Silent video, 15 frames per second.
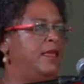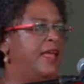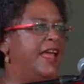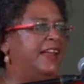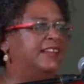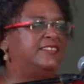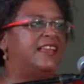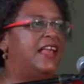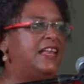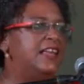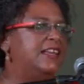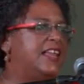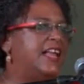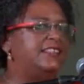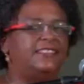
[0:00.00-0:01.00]
It has
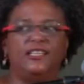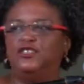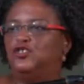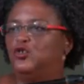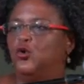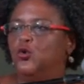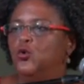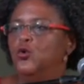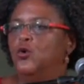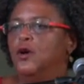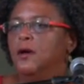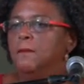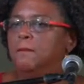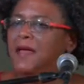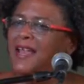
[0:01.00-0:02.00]
alienated too
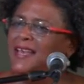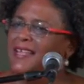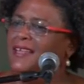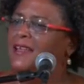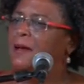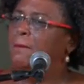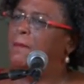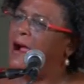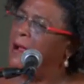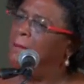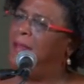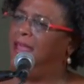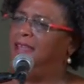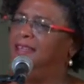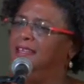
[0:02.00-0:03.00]
many
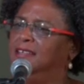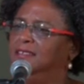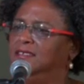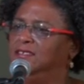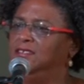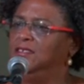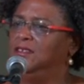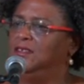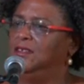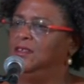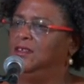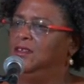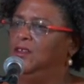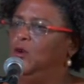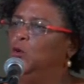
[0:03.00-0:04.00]
Barbadians
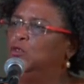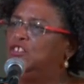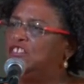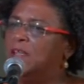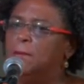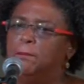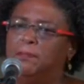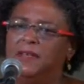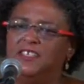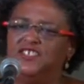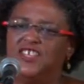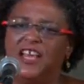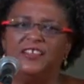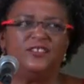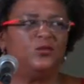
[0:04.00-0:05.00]
who simply
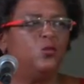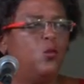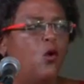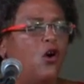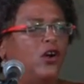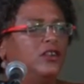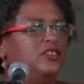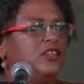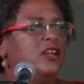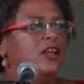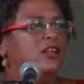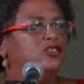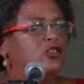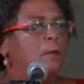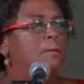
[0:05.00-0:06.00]
just want
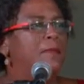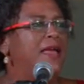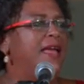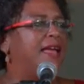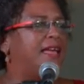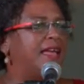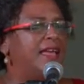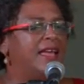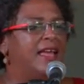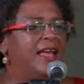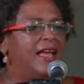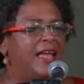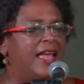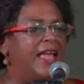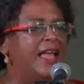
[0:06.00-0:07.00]
to make
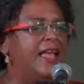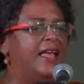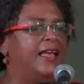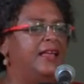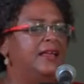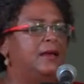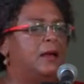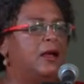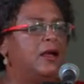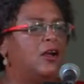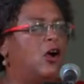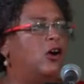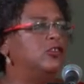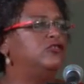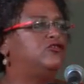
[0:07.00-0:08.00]
a
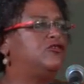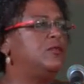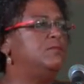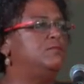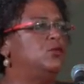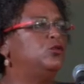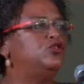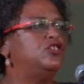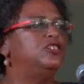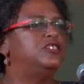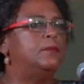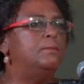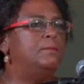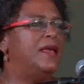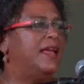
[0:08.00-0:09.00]
contribution
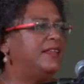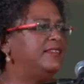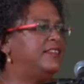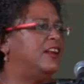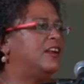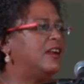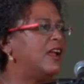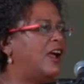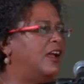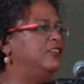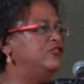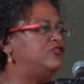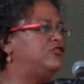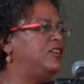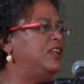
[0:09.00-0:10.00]
to make their
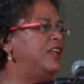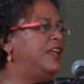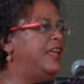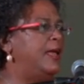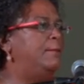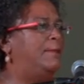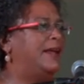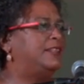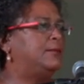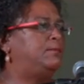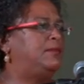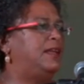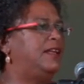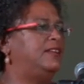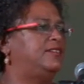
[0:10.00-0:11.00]
country a better
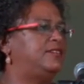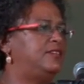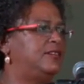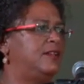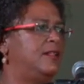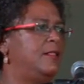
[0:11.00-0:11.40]
place.